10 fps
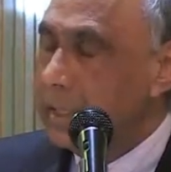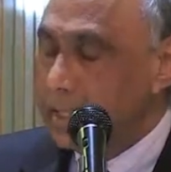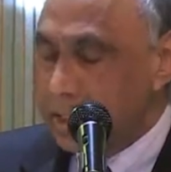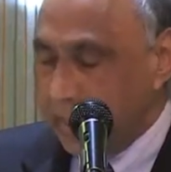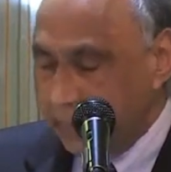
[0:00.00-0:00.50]

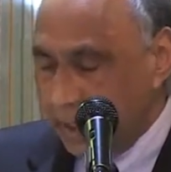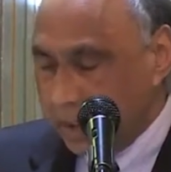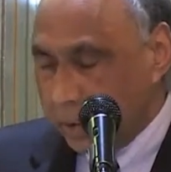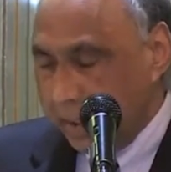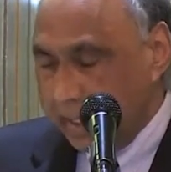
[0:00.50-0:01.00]

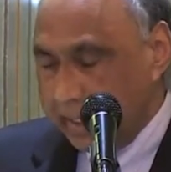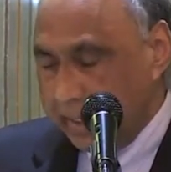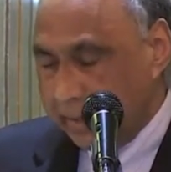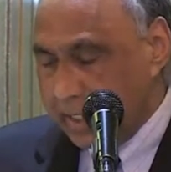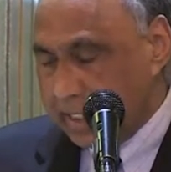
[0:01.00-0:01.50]
subject to
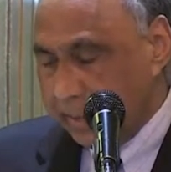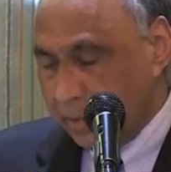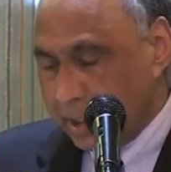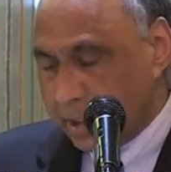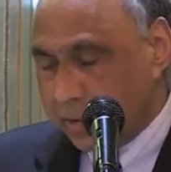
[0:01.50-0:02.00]
any reasonable
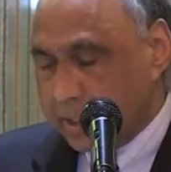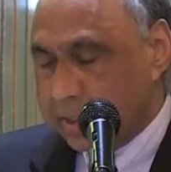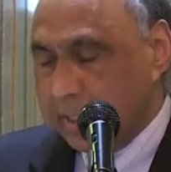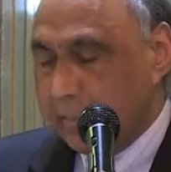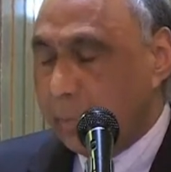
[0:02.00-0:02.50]

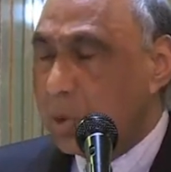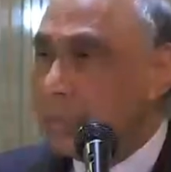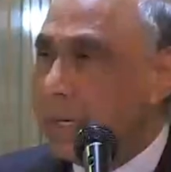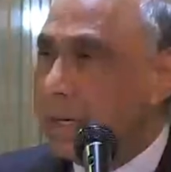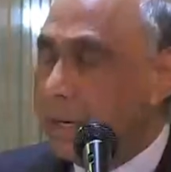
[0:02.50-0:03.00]
restriction imposed
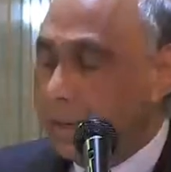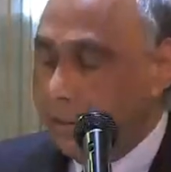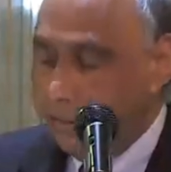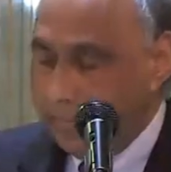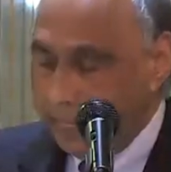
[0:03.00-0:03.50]
by
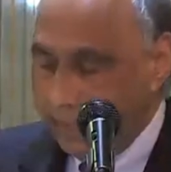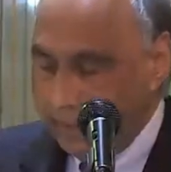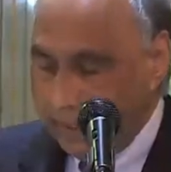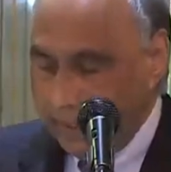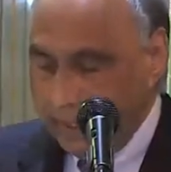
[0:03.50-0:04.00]
law
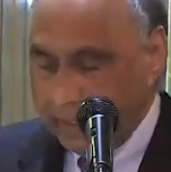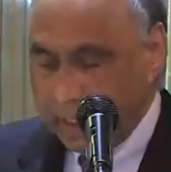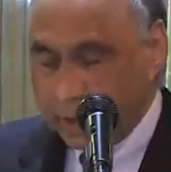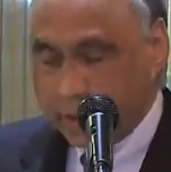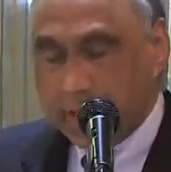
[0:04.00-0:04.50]
in the
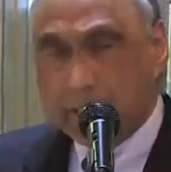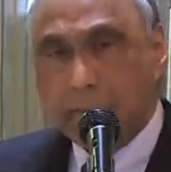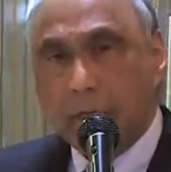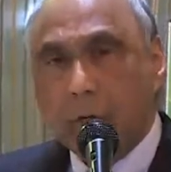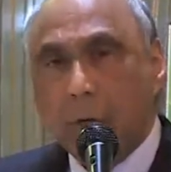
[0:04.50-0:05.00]
interest
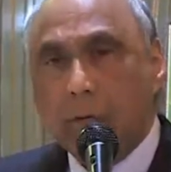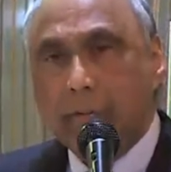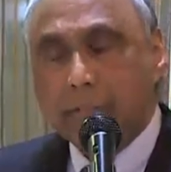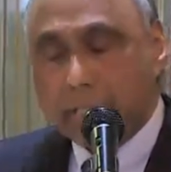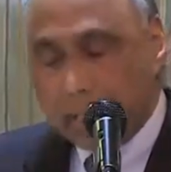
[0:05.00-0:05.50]
of the glory
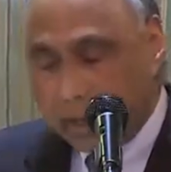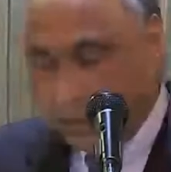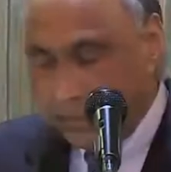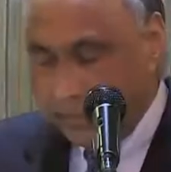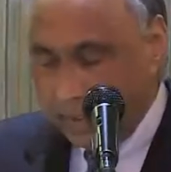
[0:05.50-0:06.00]
of
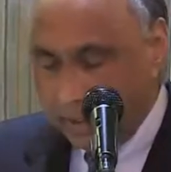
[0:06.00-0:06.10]
Islam,